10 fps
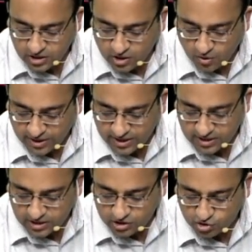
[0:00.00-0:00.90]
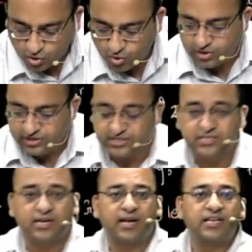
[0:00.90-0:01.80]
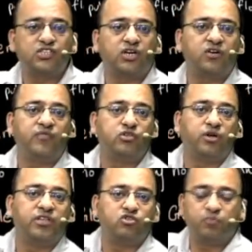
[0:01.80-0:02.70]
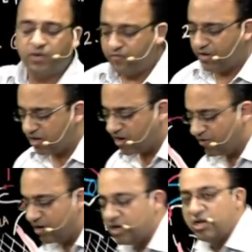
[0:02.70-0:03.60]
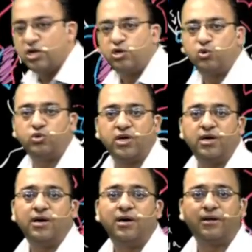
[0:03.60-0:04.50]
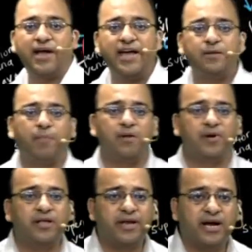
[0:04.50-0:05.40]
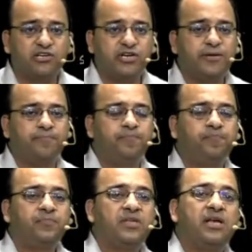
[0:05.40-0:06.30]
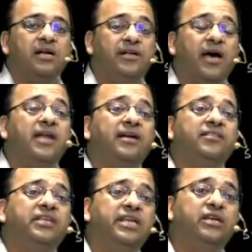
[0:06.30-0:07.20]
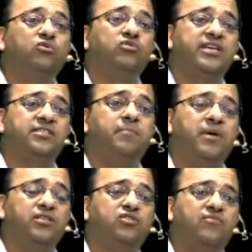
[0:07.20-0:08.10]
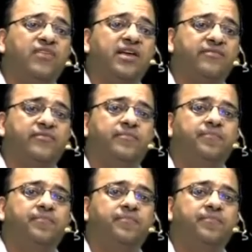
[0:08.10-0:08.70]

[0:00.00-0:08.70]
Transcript: Okay, so this is a Glenn shunt. We join the superior vena cava to the right pulmonary artery at 3 to 6 months of life.